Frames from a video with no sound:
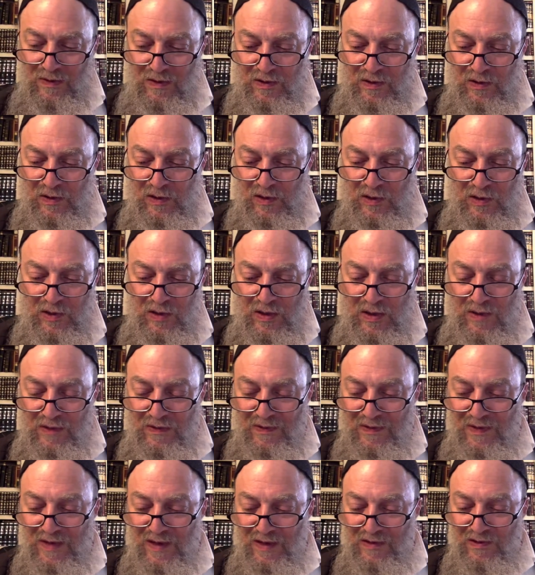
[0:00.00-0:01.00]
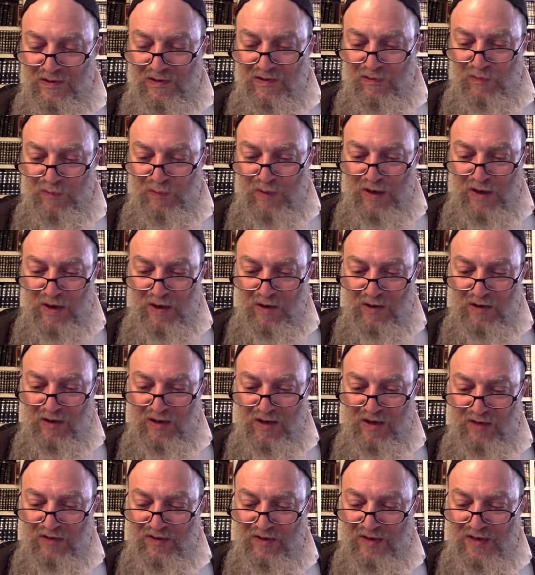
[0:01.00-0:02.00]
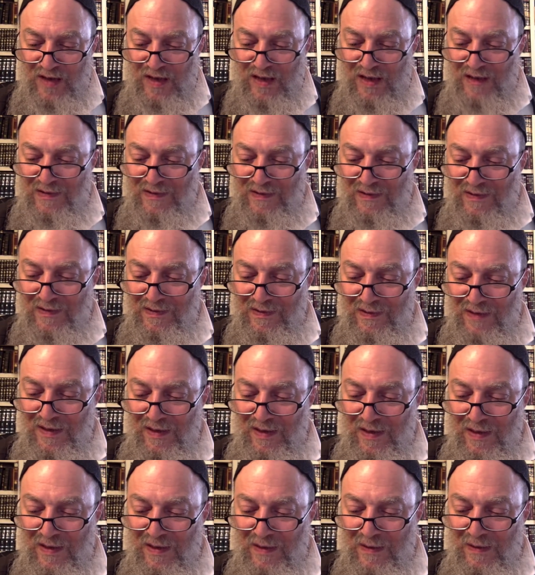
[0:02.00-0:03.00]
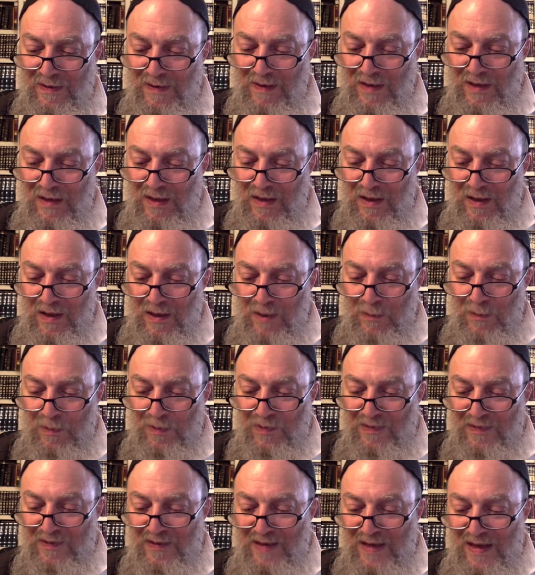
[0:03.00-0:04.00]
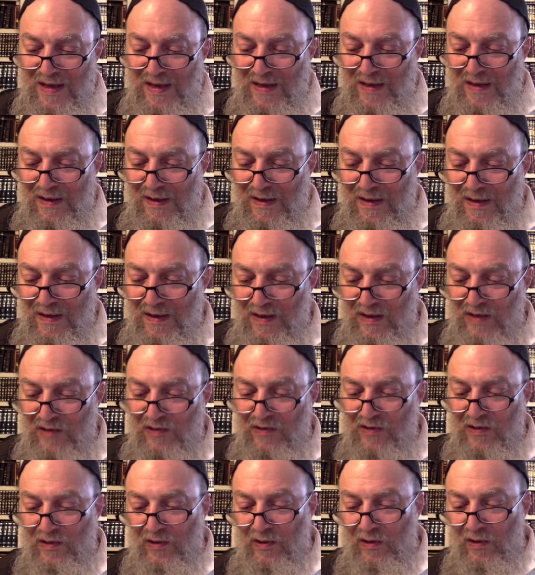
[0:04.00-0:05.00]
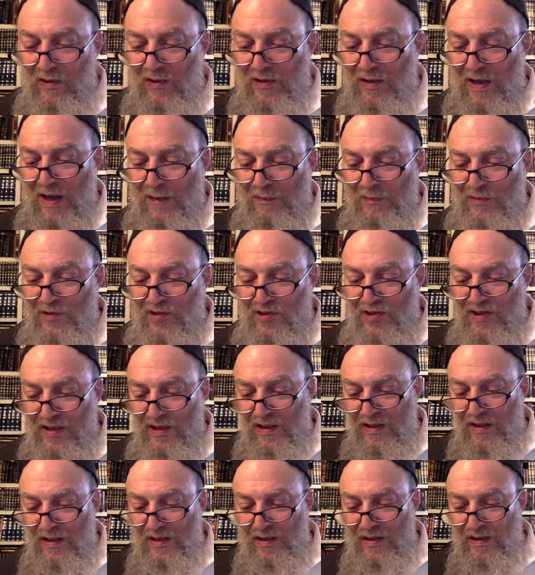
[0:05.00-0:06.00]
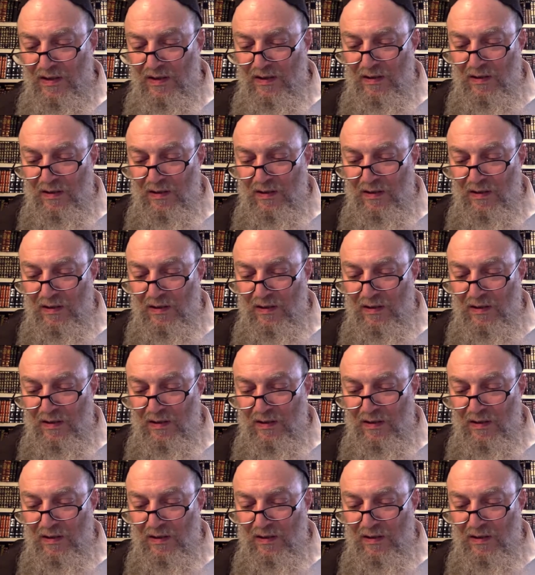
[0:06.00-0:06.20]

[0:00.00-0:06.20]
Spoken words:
Third section of paragraph 9. Bazeh kasher lo yamshich